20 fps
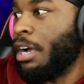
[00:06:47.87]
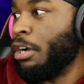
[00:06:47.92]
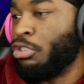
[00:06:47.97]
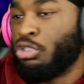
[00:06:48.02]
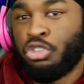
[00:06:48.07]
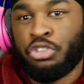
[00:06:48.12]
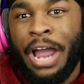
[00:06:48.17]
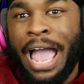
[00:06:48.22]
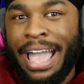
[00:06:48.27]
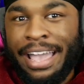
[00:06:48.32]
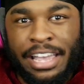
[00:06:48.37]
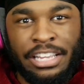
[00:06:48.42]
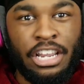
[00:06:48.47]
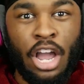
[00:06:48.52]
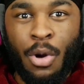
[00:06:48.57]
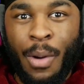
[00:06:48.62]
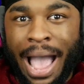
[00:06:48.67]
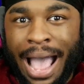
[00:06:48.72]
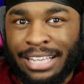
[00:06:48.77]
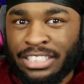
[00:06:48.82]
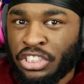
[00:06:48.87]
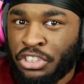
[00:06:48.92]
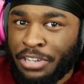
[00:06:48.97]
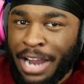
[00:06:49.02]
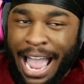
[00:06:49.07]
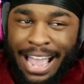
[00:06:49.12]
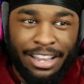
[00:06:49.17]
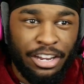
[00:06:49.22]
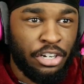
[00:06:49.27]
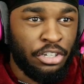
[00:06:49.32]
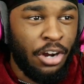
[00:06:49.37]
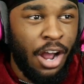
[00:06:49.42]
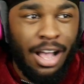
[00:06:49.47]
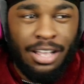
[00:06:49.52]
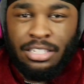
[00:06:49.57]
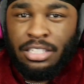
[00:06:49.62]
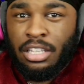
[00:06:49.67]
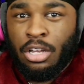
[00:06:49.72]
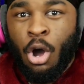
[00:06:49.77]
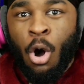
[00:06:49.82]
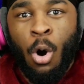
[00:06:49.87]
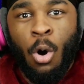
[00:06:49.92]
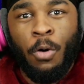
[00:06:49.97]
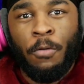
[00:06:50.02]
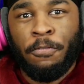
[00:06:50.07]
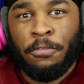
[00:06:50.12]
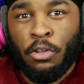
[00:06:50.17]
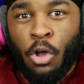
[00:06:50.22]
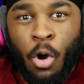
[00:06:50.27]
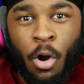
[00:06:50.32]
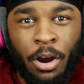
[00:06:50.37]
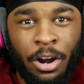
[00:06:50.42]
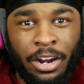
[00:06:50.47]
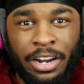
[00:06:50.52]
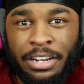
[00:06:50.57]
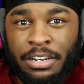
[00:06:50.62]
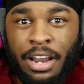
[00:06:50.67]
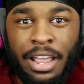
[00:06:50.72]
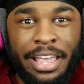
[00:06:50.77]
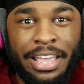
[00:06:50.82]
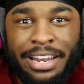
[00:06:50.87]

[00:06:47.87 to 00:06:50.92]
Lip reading: dragging your ass crack across the cold floor in